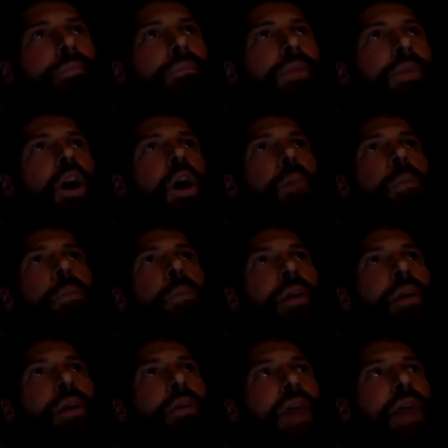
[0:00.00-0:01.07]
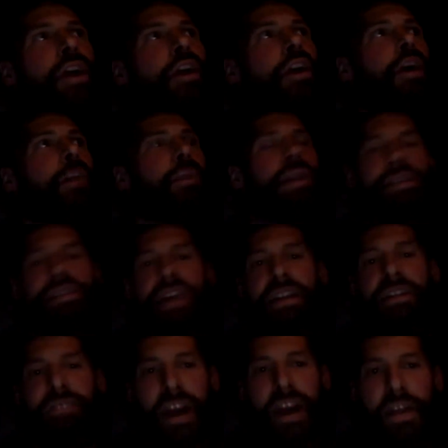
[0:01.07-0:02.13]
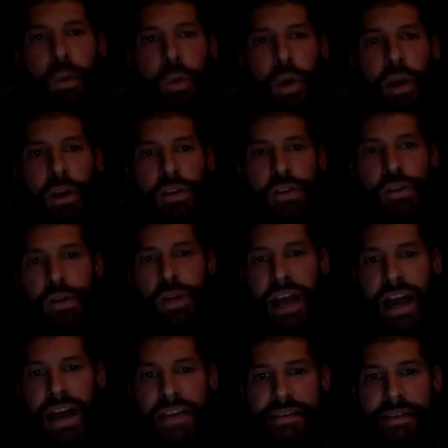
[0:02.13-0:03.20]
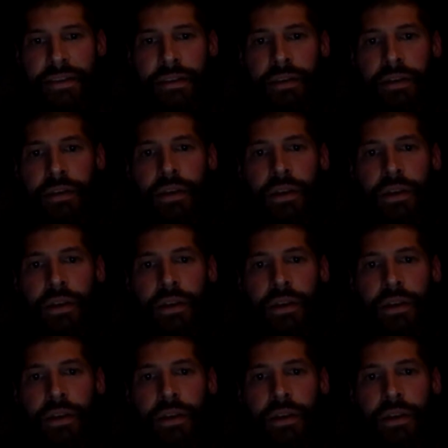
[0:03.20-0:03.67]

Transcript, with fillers: open my radar up and identify the one or two guys that